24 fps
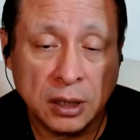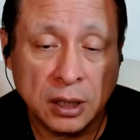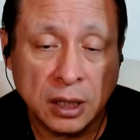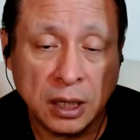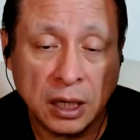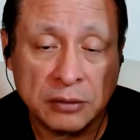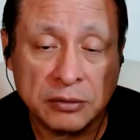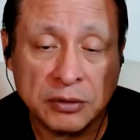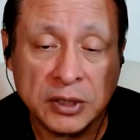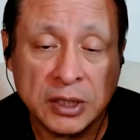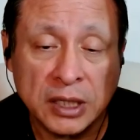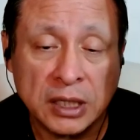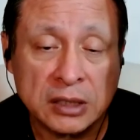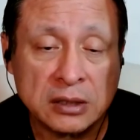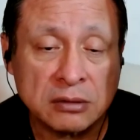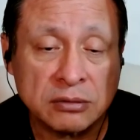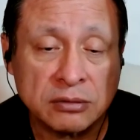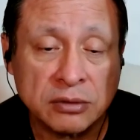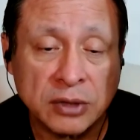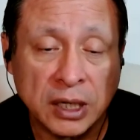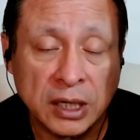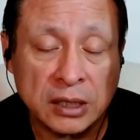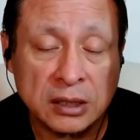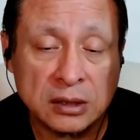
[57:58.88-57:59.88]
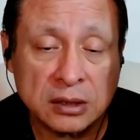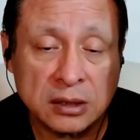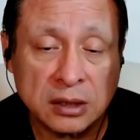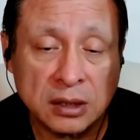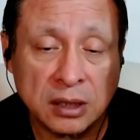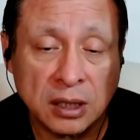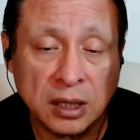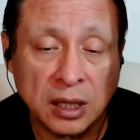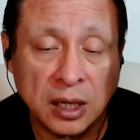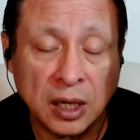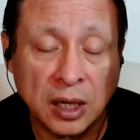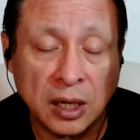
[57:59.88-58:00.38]
I've yet to find
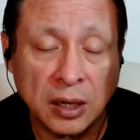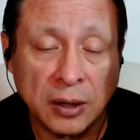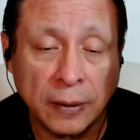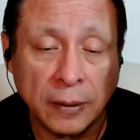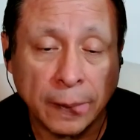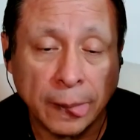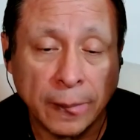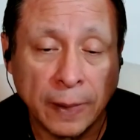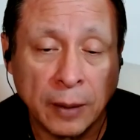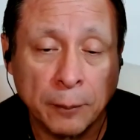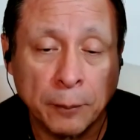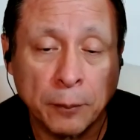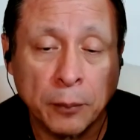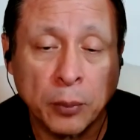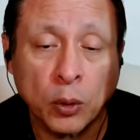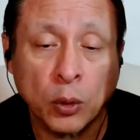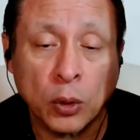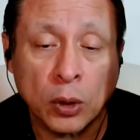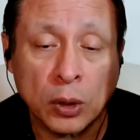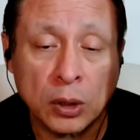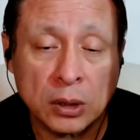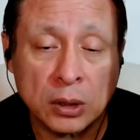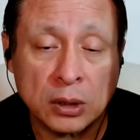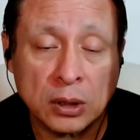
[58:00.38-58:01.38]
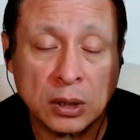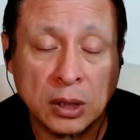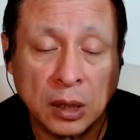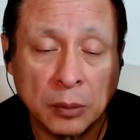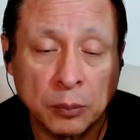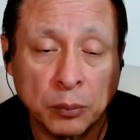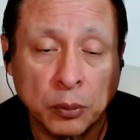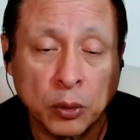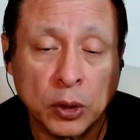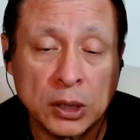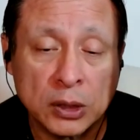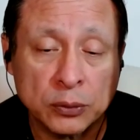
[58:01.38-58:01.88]
a
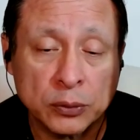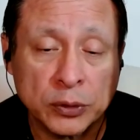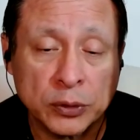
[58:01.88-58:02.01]
poorly